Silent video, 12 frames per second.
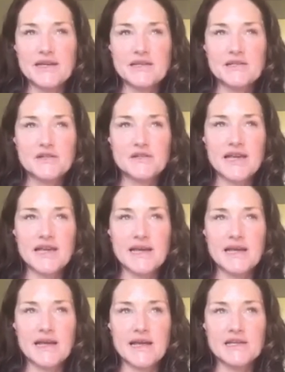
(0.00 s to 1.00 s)
do take
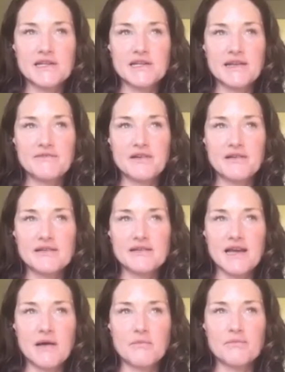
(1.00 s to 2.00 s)
occasionally for to
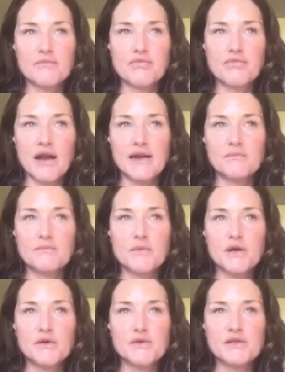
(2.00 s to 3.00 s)
help brain and
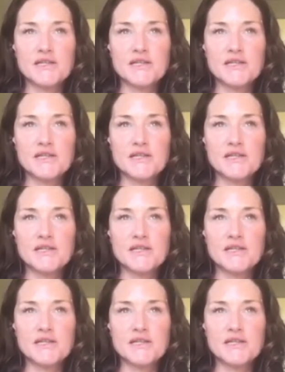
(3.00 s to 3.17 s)
mood